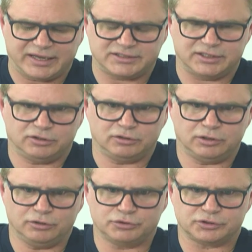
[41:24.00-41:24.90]
guess in
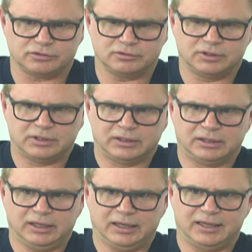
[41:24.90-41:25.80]
conclusion,
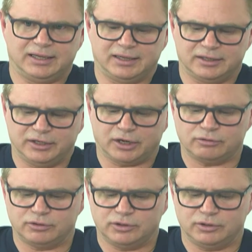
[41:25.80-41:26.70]

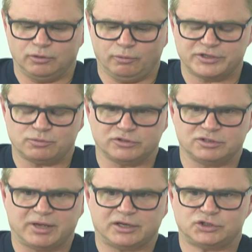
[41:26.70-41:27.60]
you always want
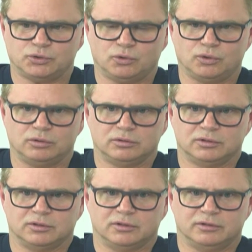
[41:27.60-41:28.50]
to make sure
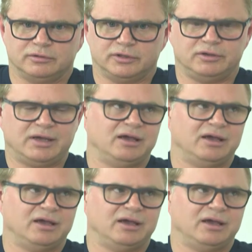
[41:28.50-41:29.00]
that you